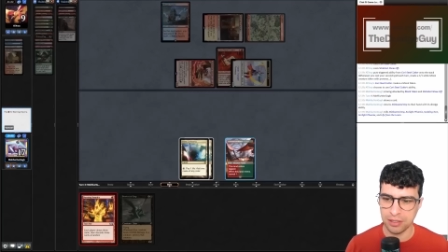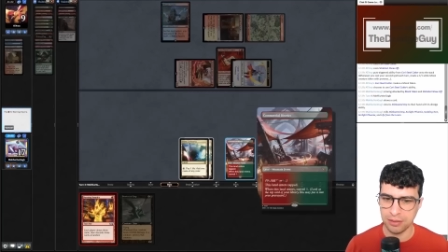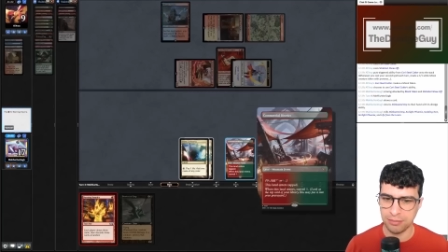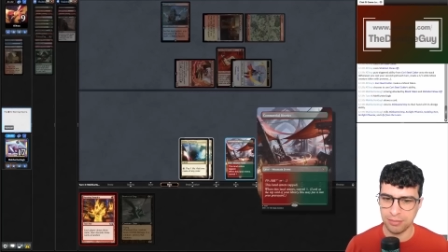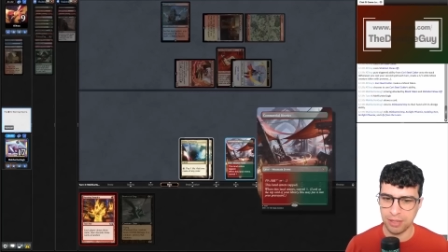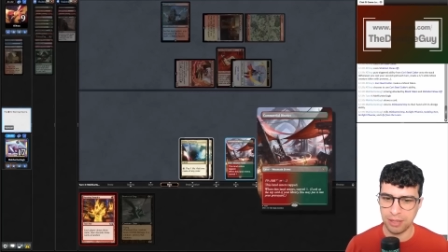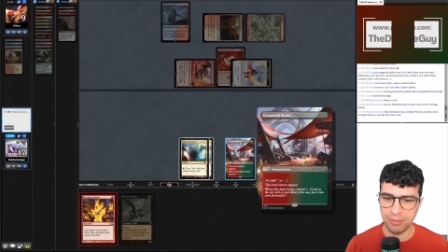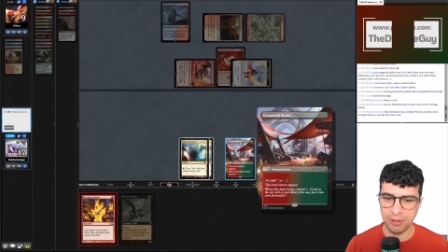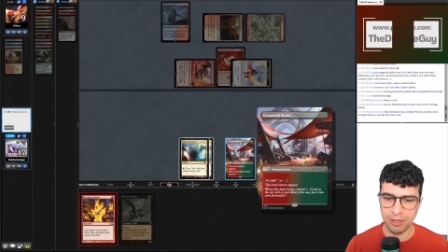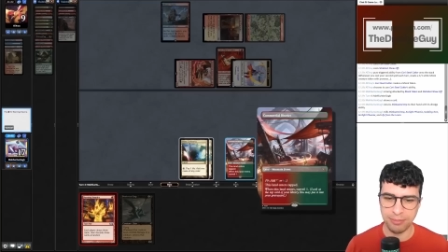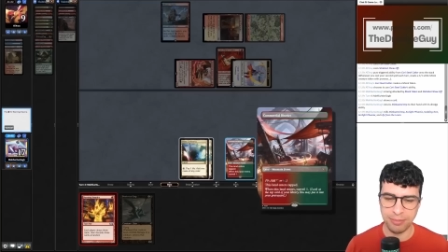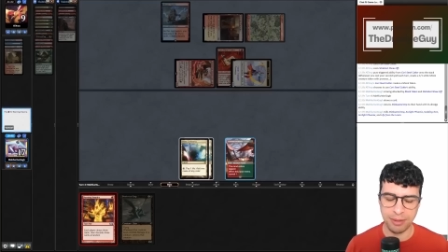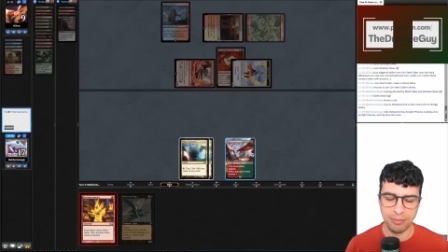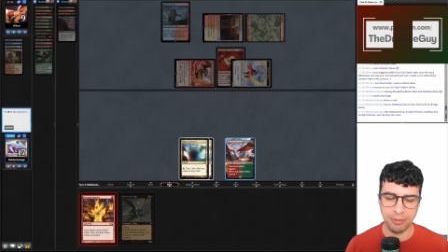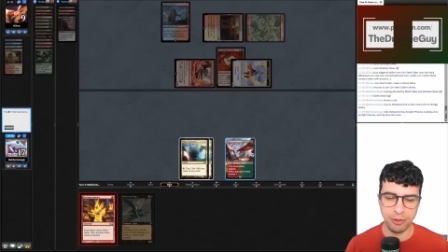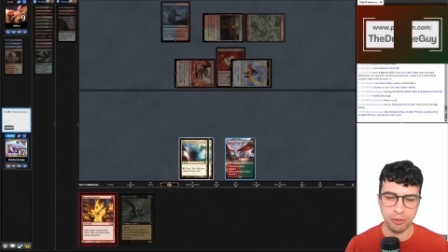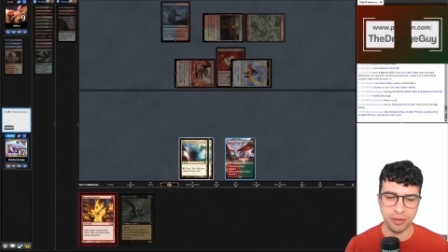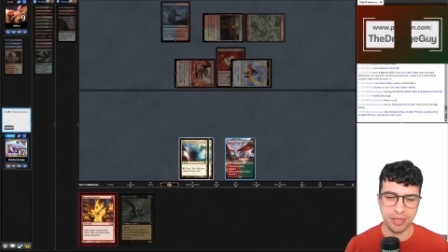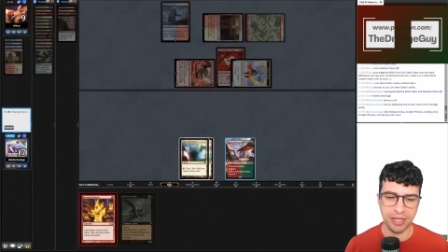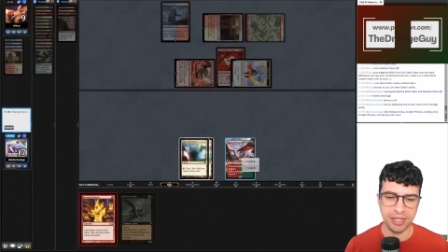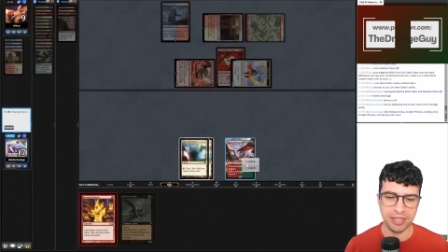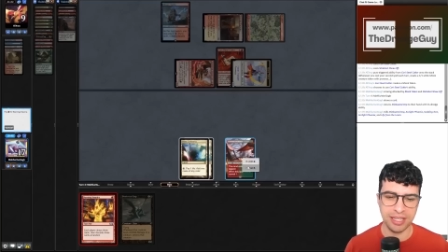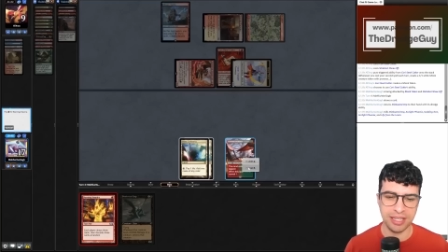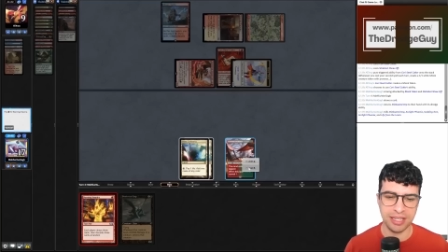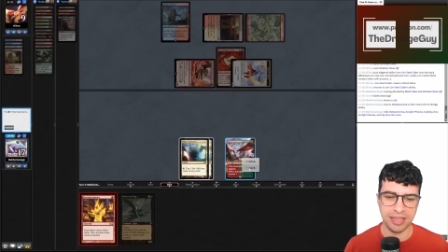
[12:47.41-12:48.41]
Maybe we
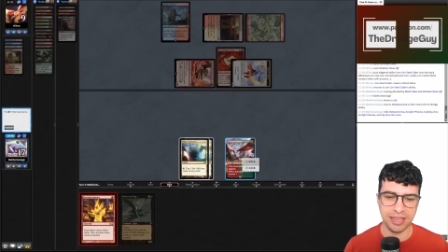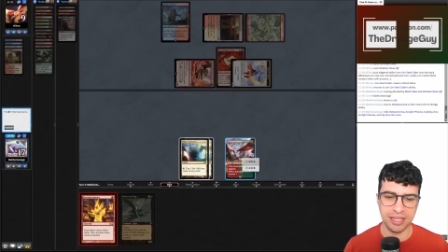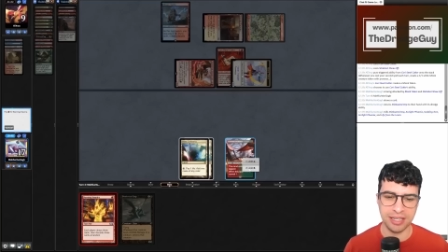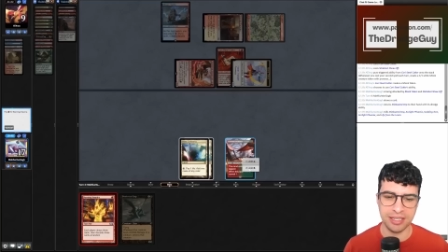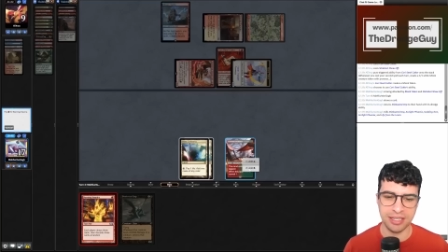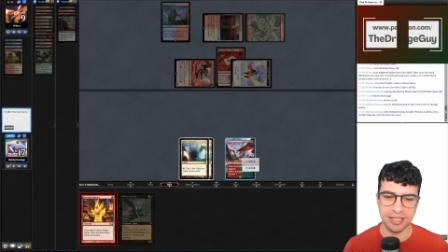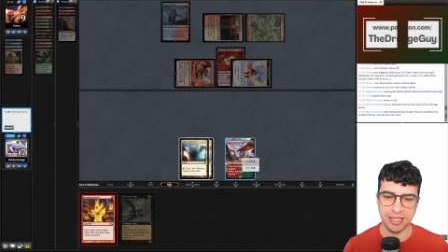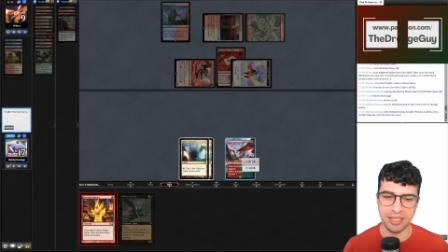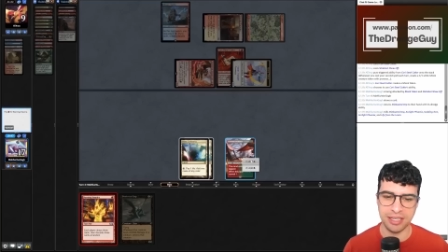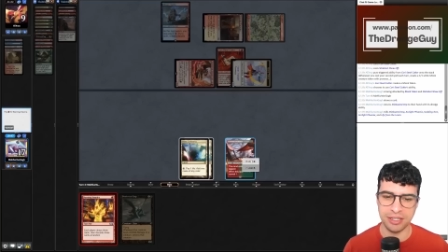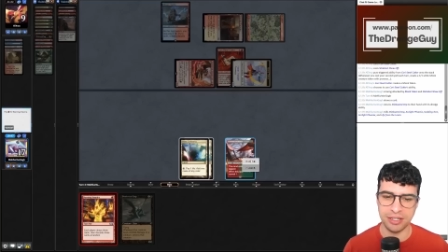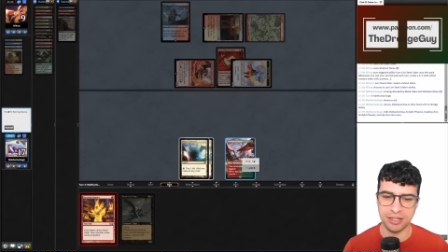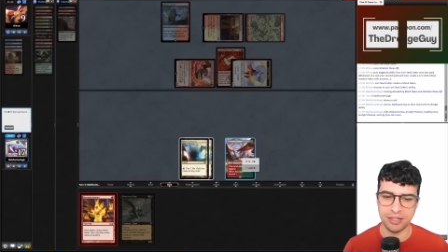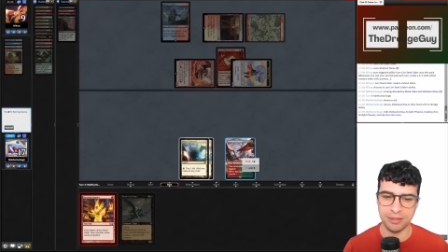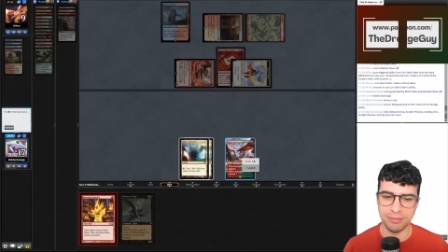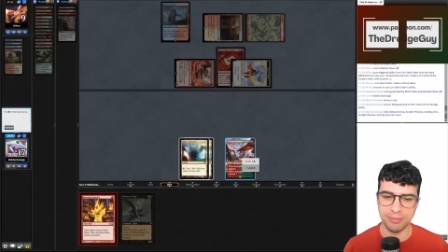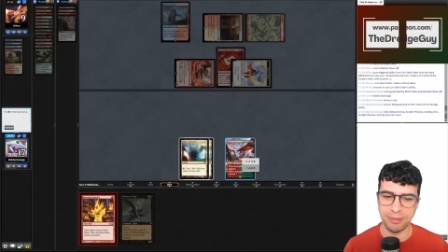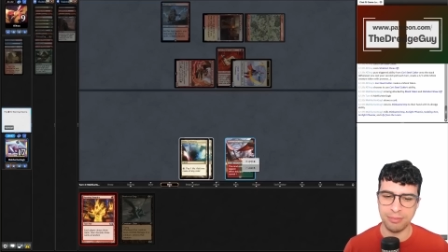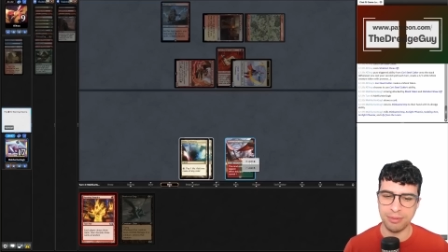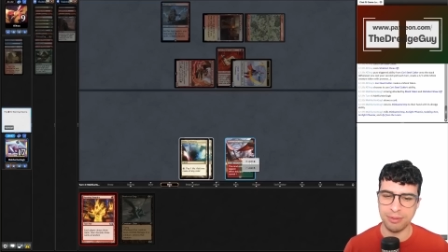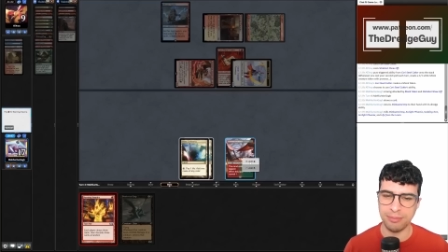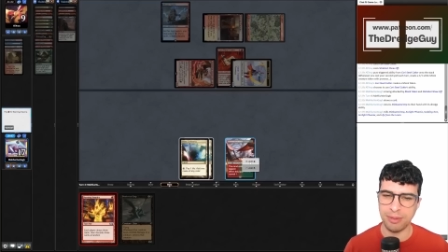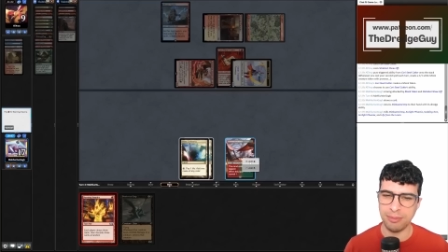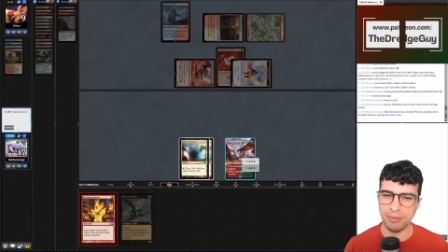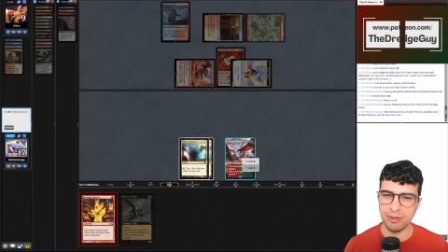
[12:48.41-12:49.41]
can get lucky here.
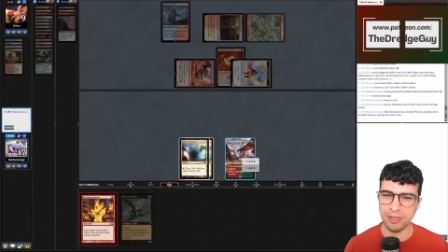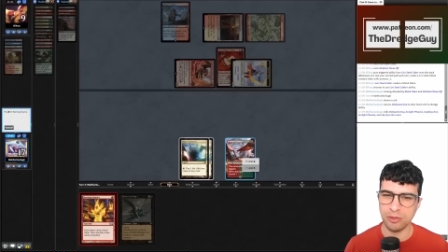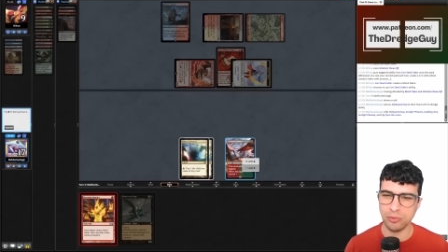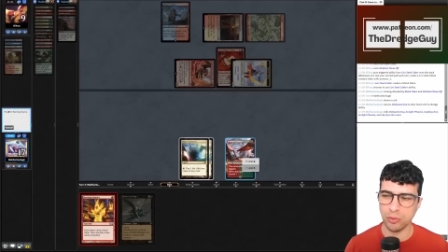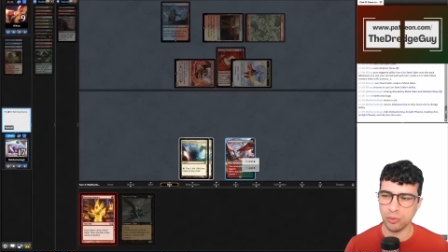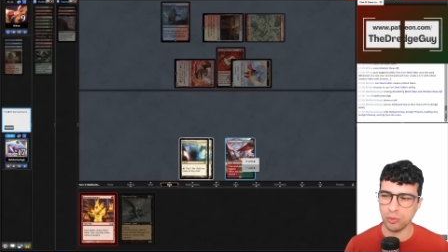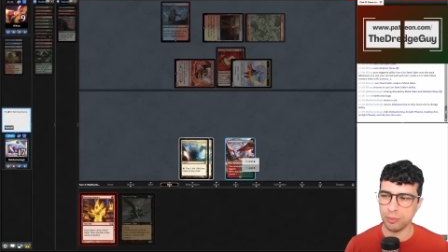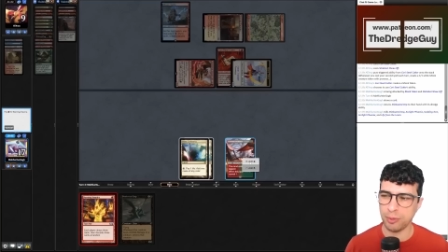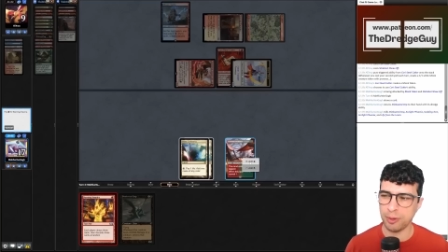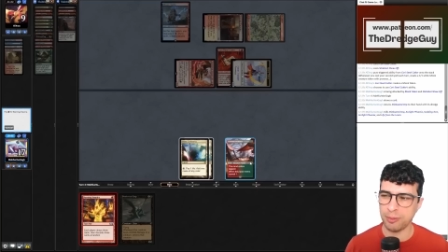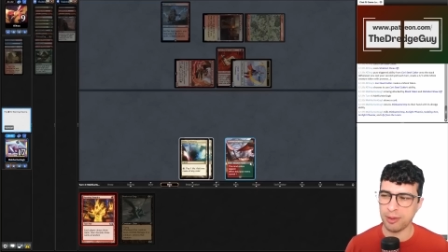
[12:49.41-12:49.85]
Maybe it would